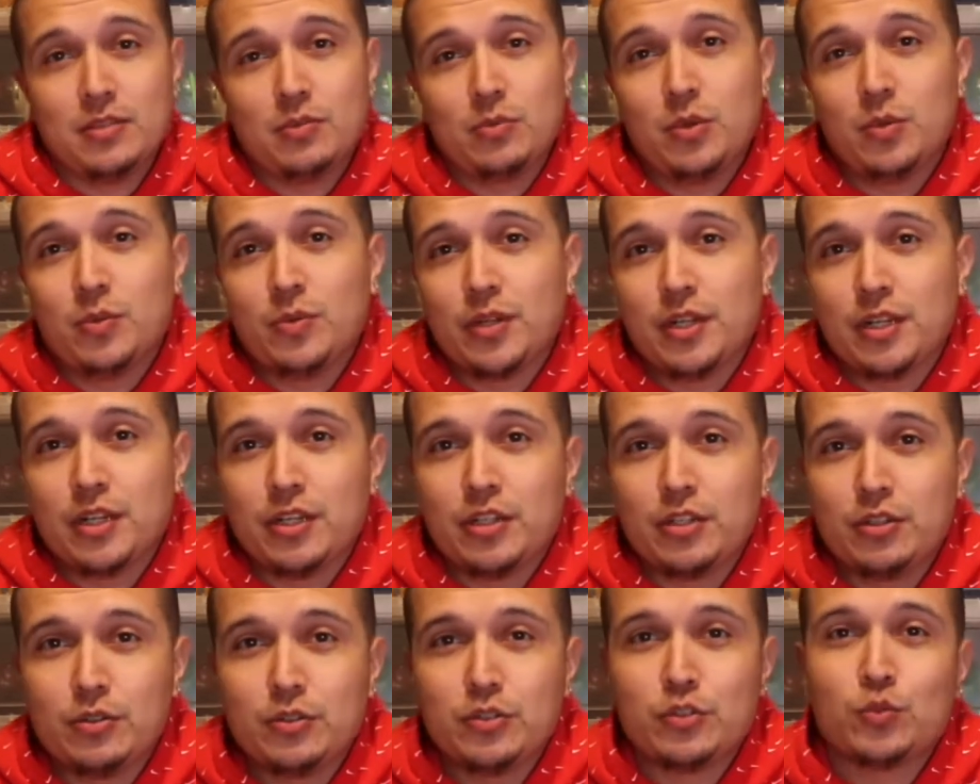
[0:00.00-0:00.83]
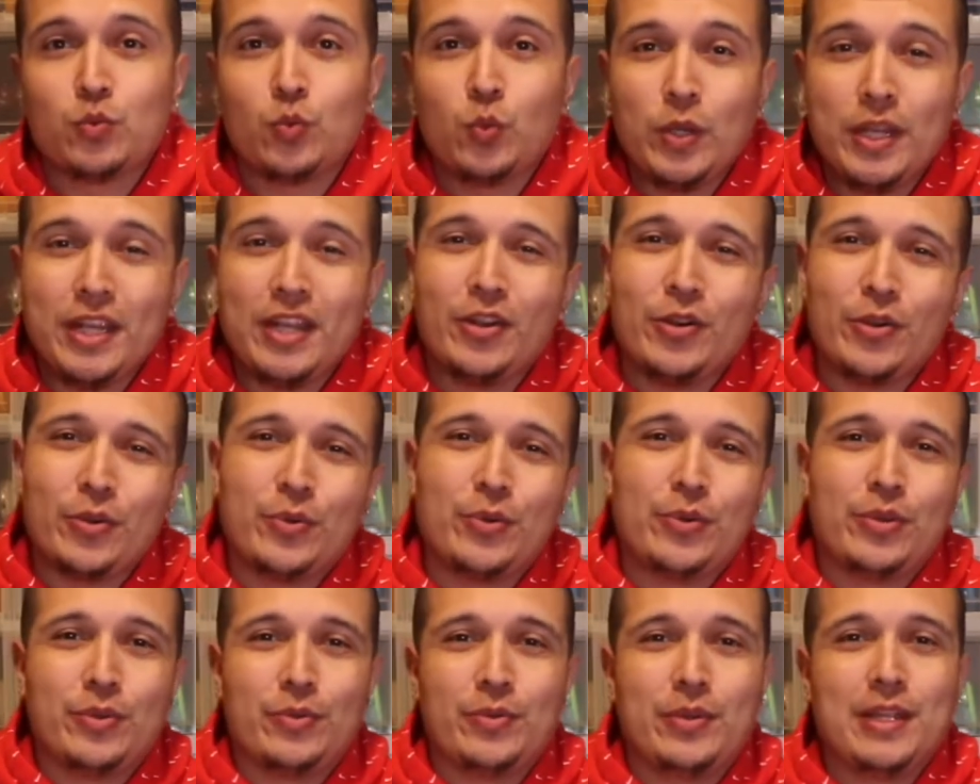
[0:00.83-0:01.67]
what we're going to do is we are
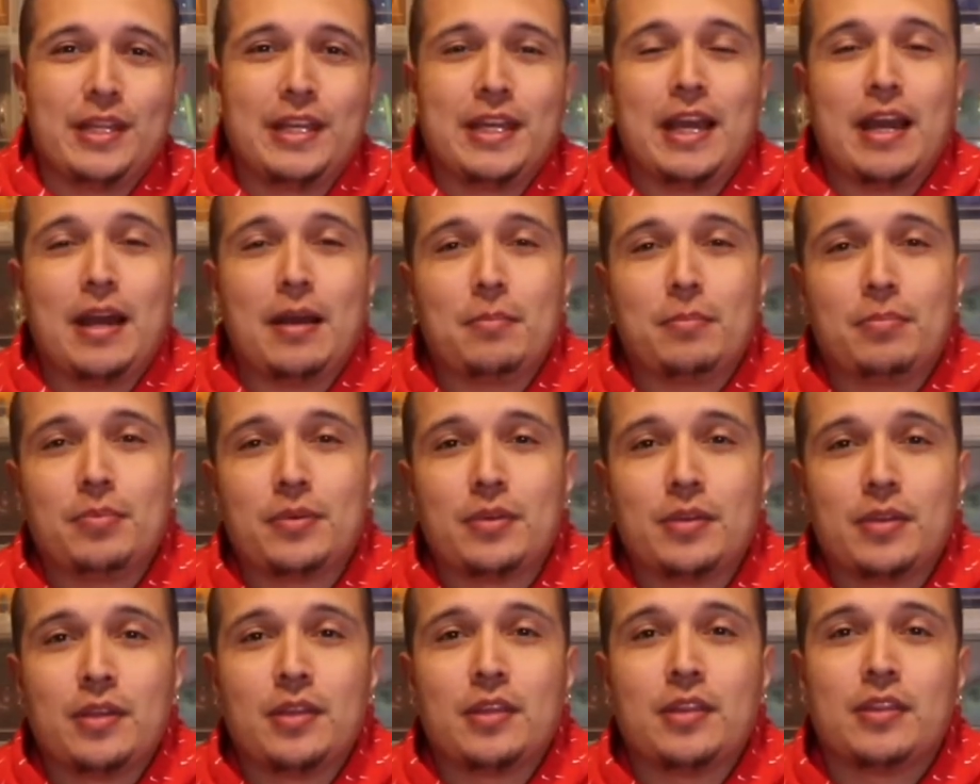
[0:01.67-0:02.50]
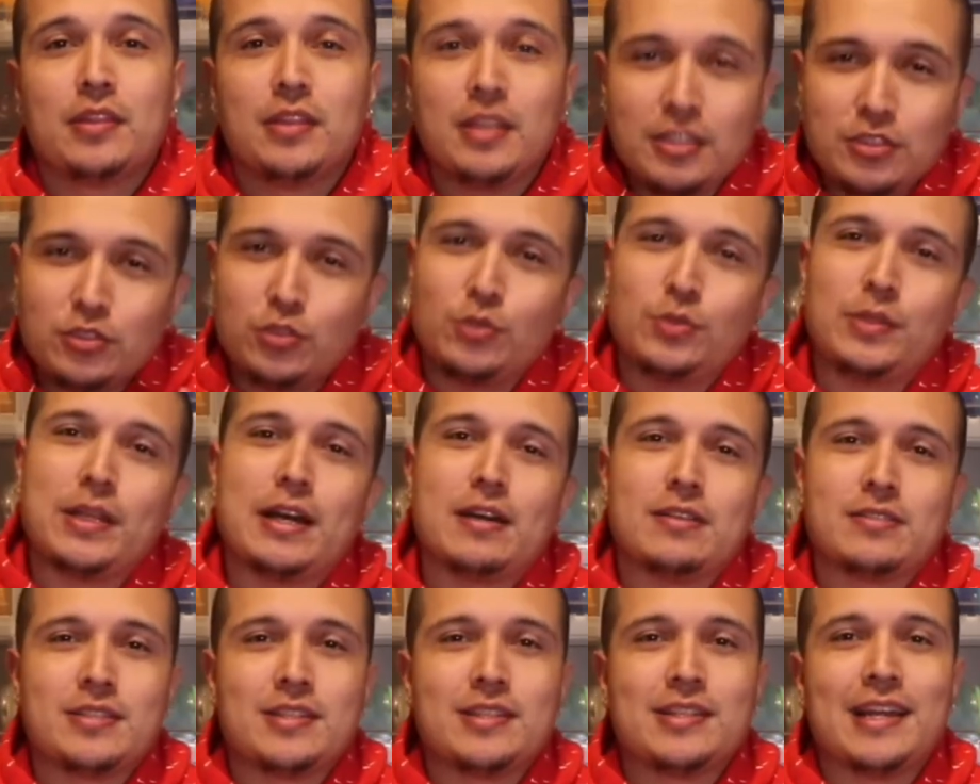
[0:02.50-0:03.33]
going to recap the
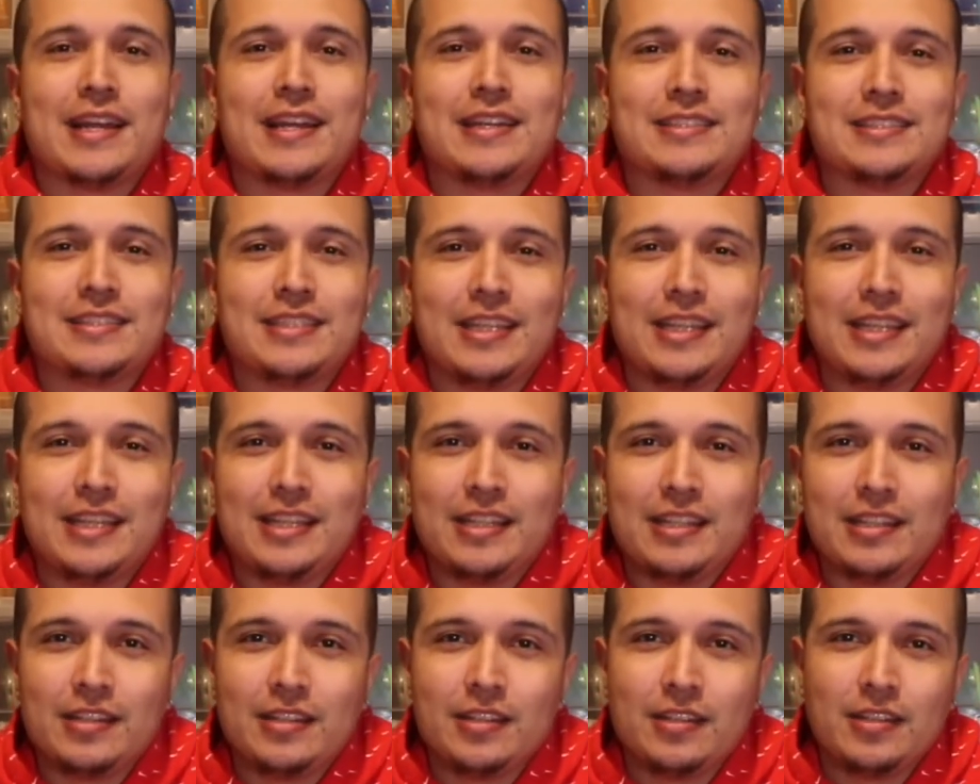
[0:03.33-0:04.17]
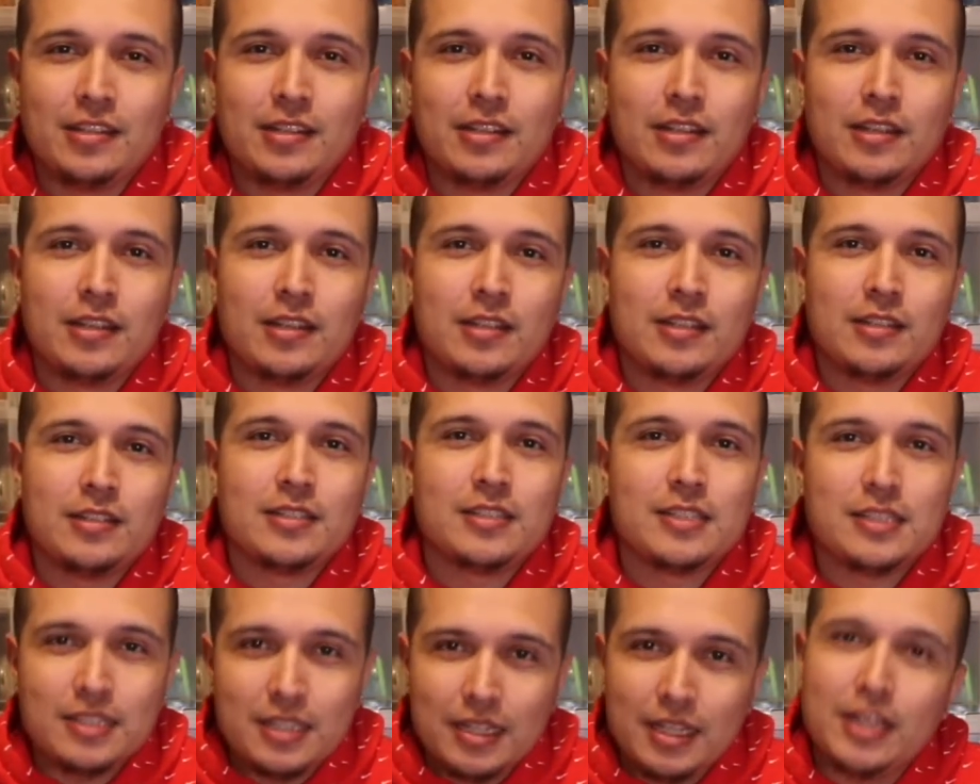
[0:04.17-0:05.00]
2019
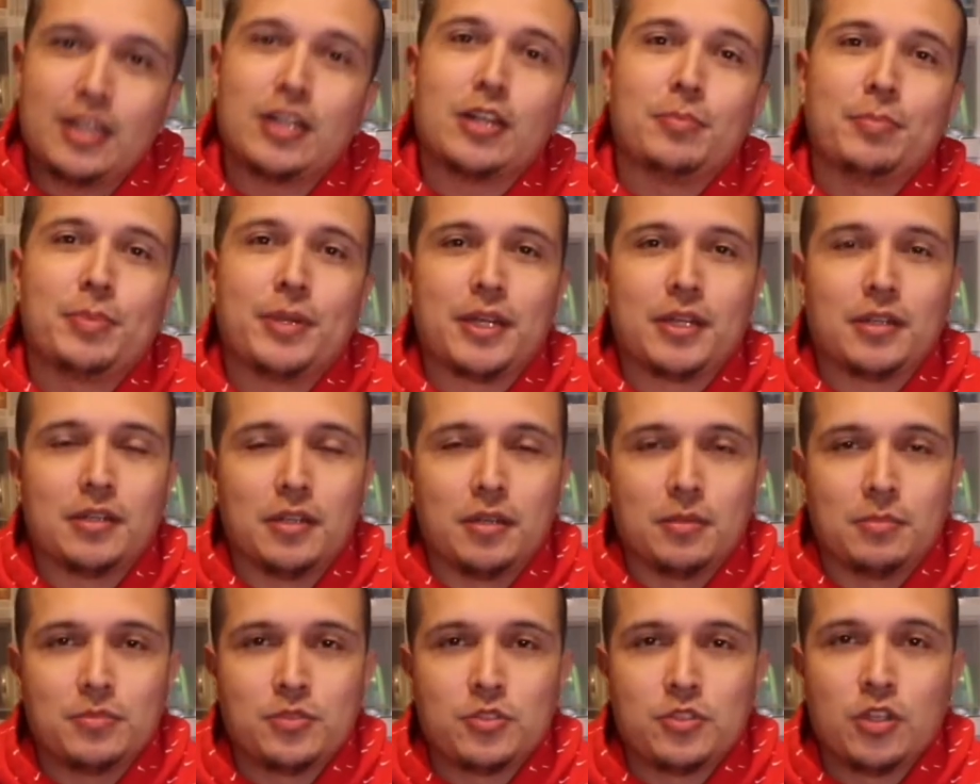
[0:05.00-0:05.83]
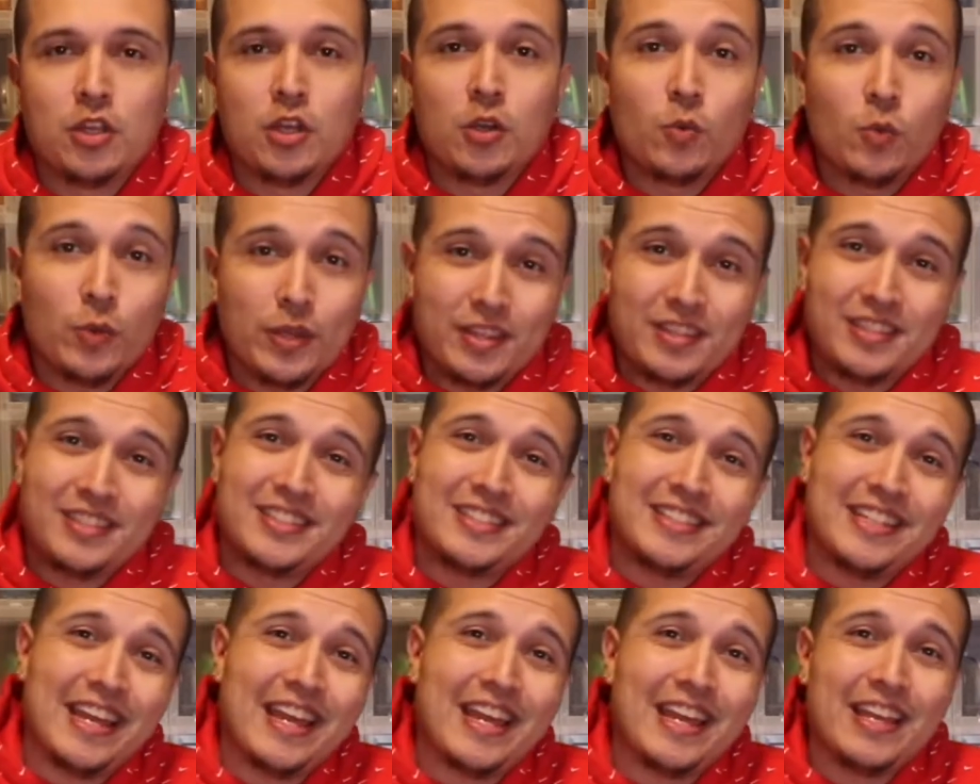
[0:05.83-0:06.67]
sneaker pickups with
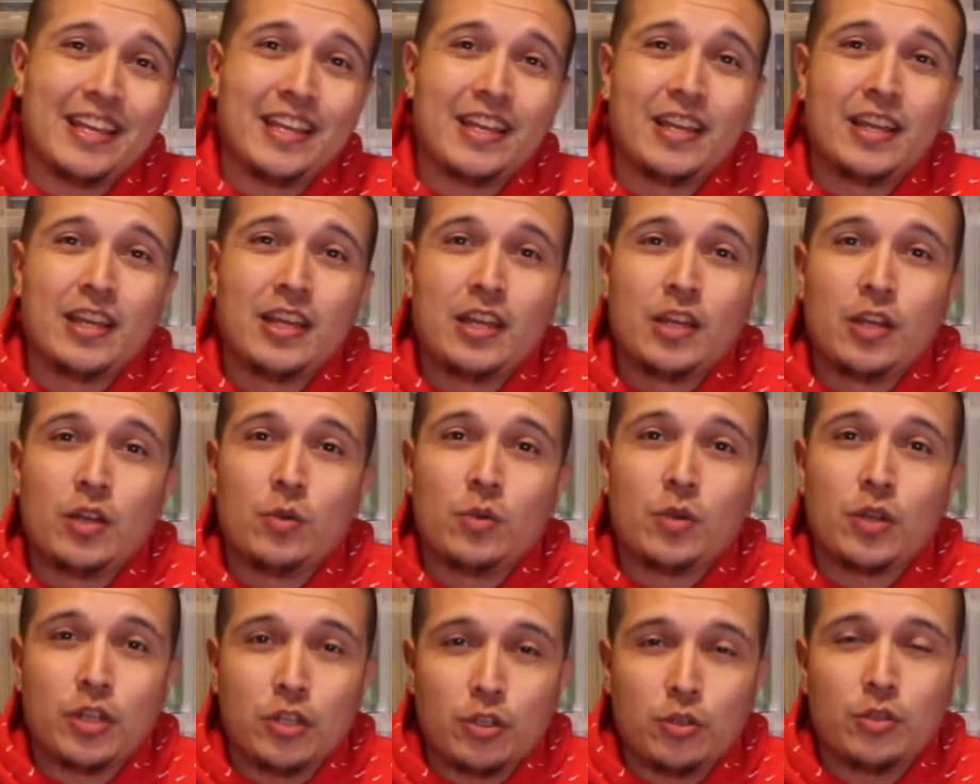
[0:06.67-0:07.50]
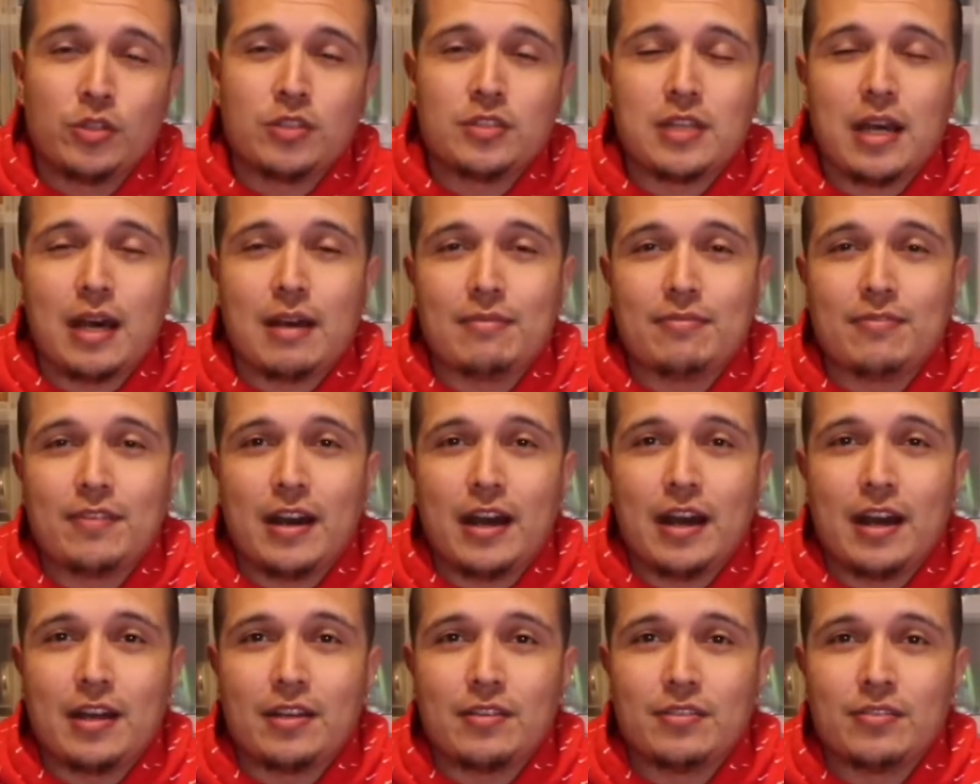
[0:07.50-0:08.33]
today we're going to do the top
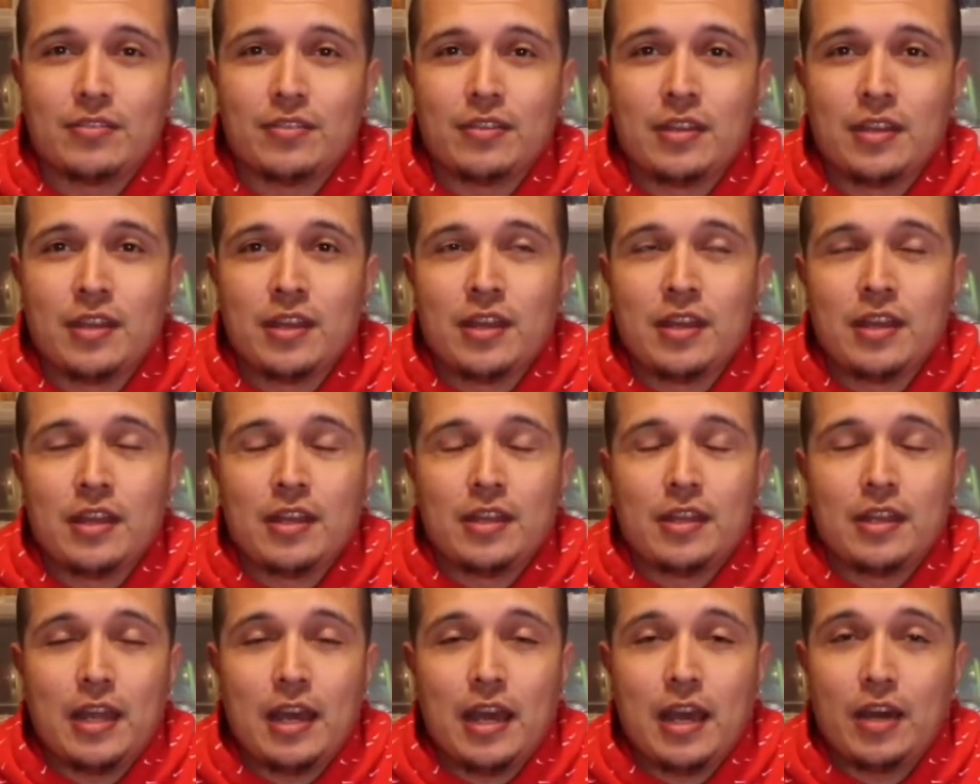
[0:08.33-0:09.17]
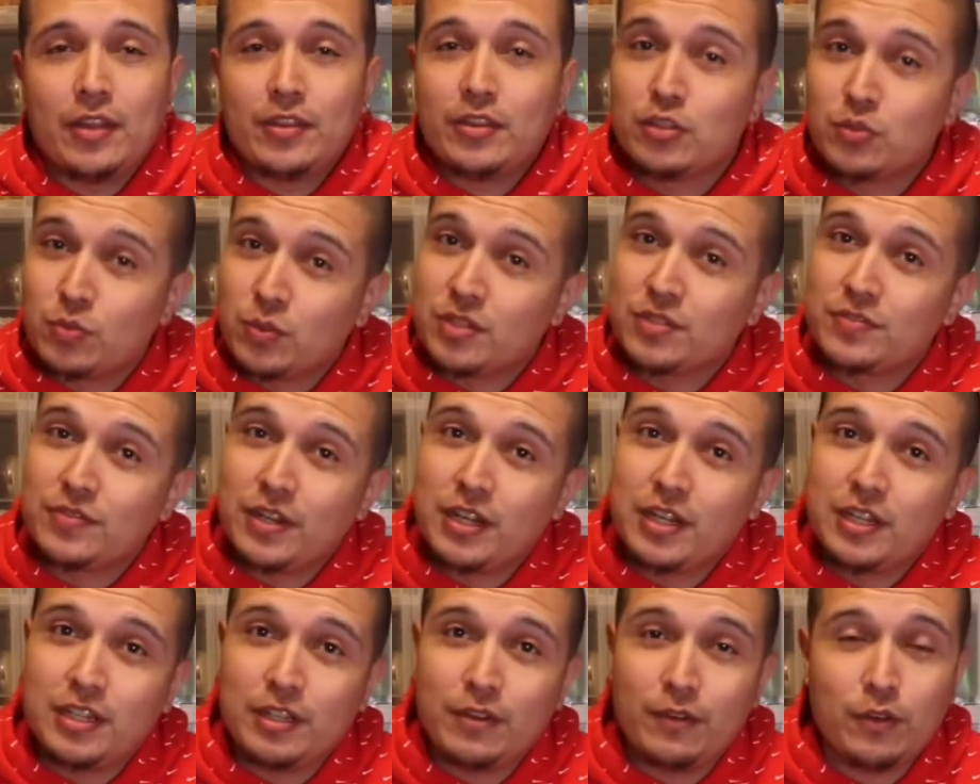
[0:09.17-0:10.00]
5. Now this was
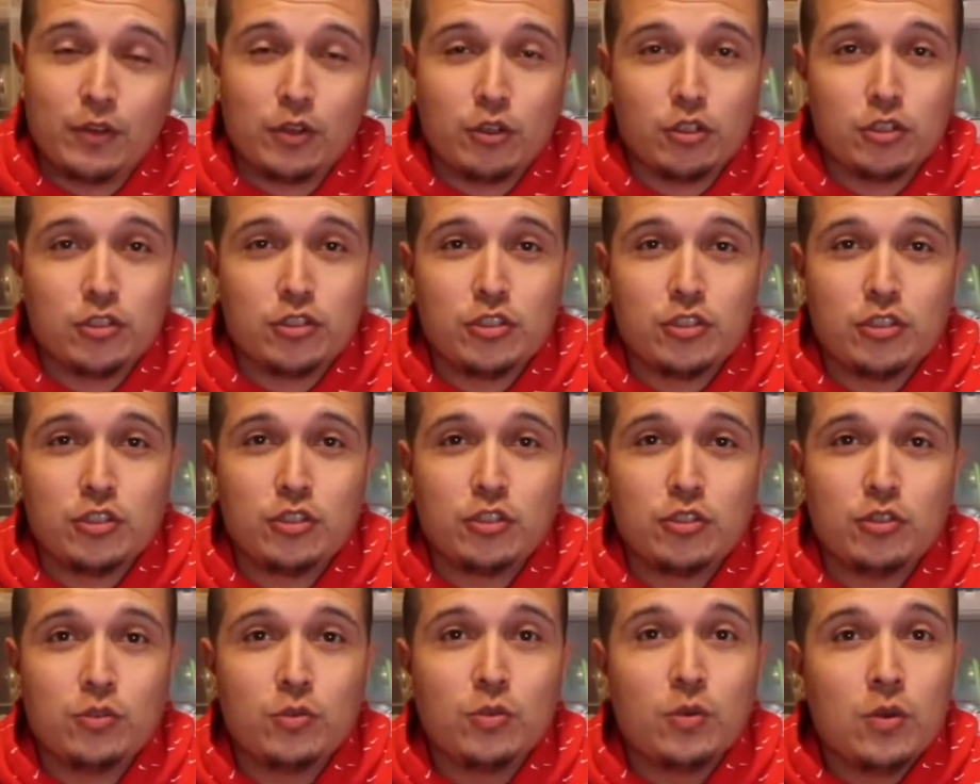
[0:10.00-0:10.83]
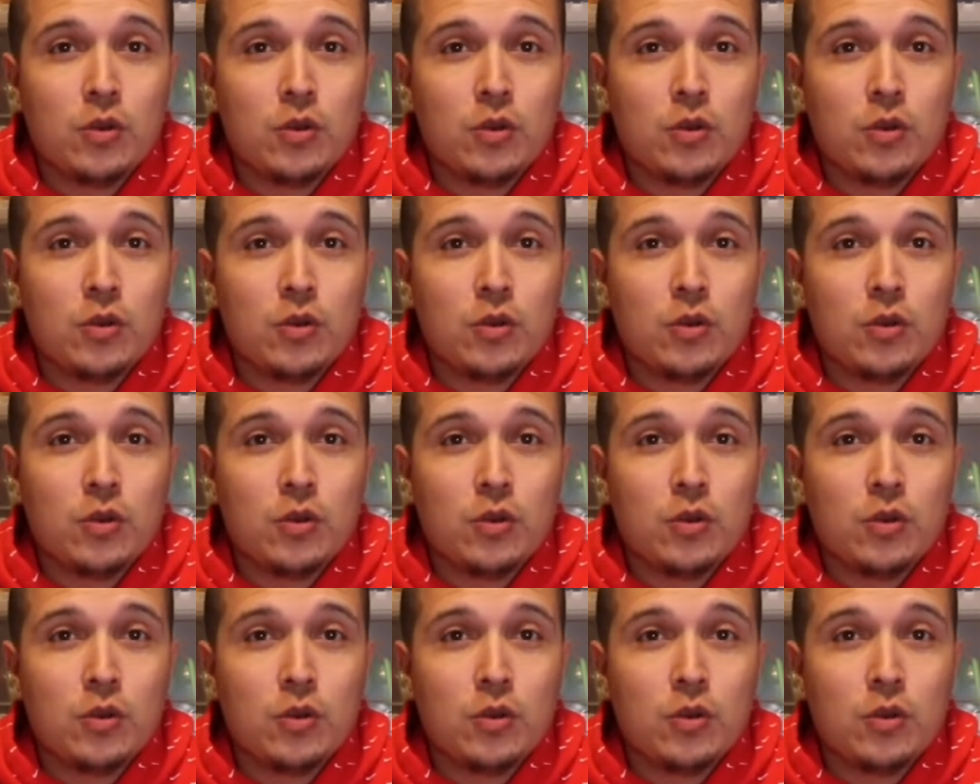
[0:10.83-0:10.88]
very difficult to do.